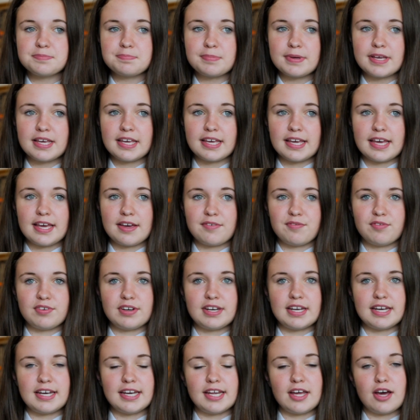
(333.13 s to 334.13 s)
being here for
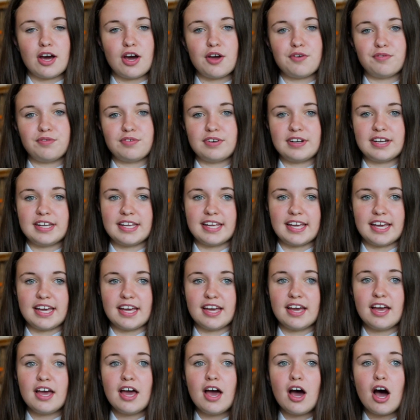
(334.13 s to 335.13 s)
nearly over a
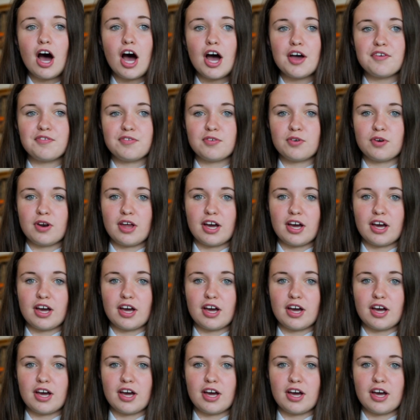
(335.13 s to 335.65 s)
year, I feel